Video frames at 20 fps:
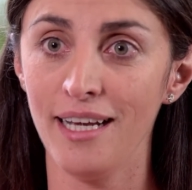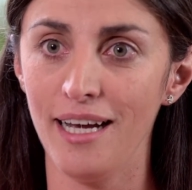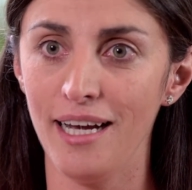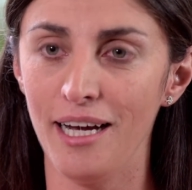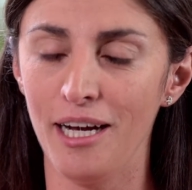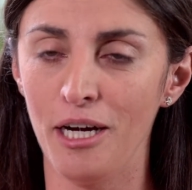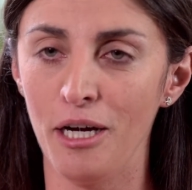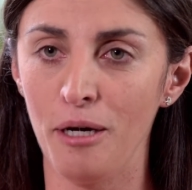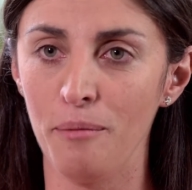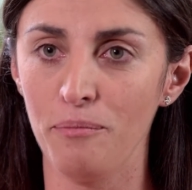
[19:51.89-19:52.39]

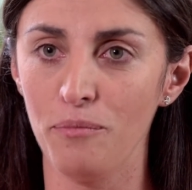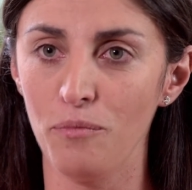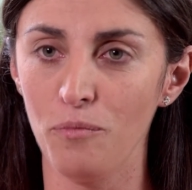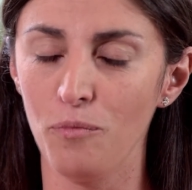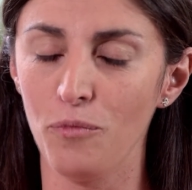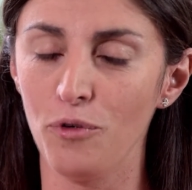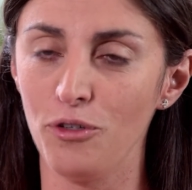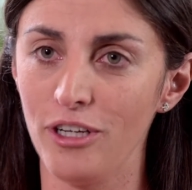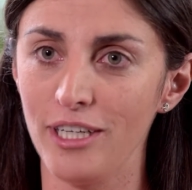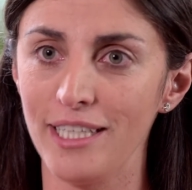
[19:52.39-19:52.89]

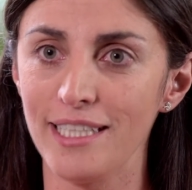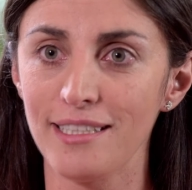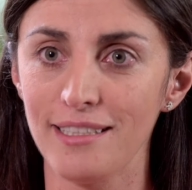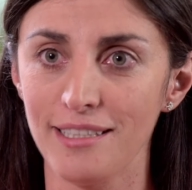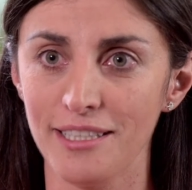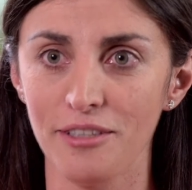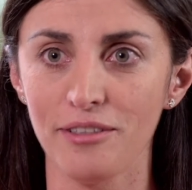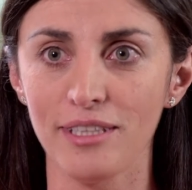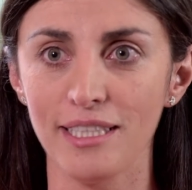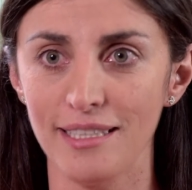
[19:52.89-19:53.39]
Well, not
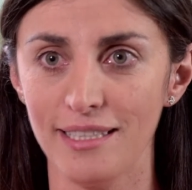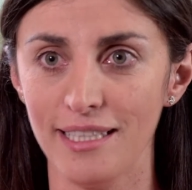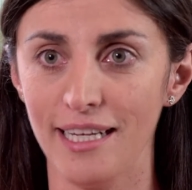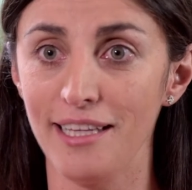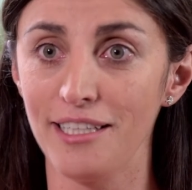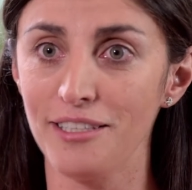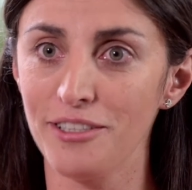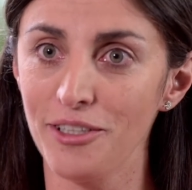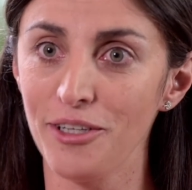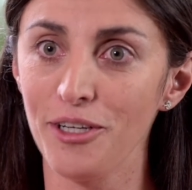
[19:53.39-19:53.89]
necessarily say
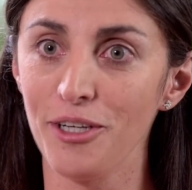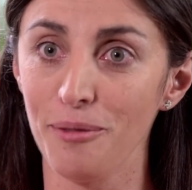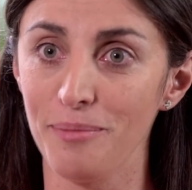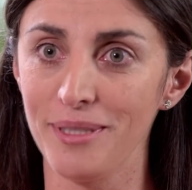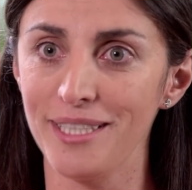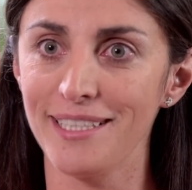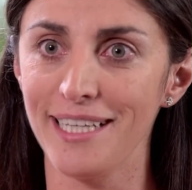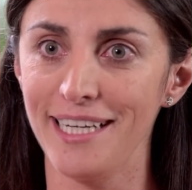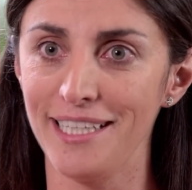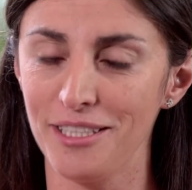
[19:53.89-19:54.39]
that to her,
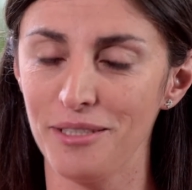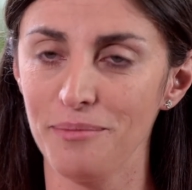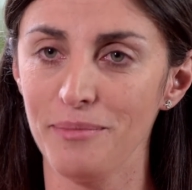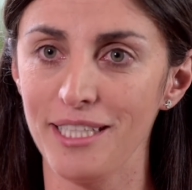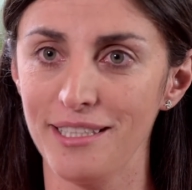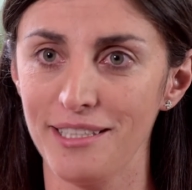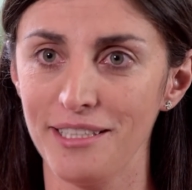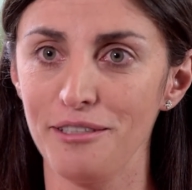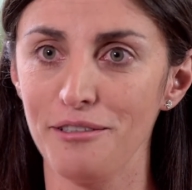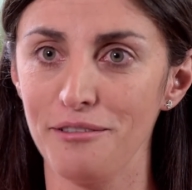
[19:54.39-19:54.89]
but say it to
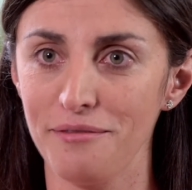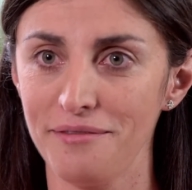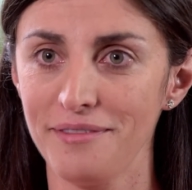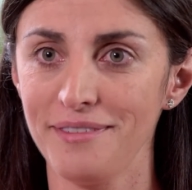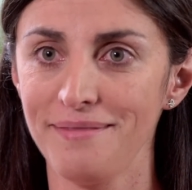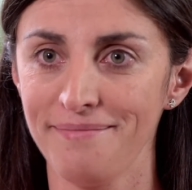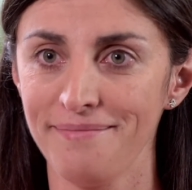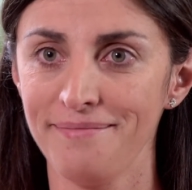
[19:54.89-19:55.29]
myself.